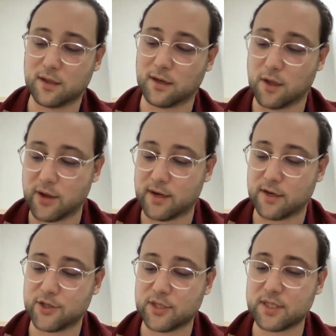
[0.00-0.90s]
the low
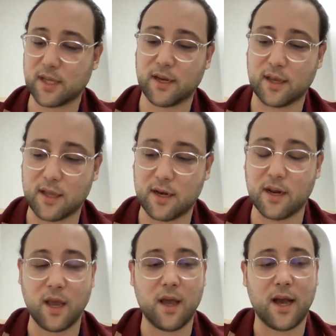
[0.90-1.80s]
energy setting
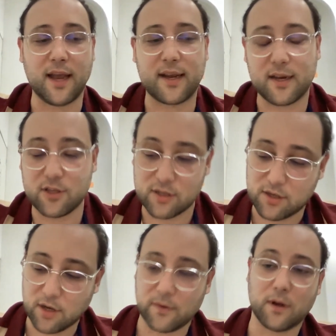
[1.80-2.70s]
in. I kind of just
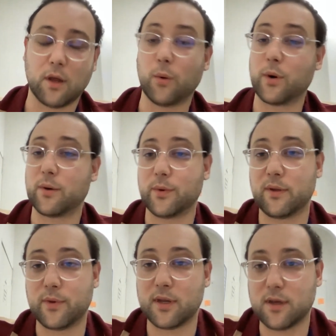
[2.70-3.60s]
go even lower
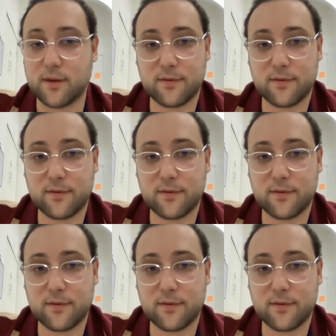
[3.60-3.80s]
with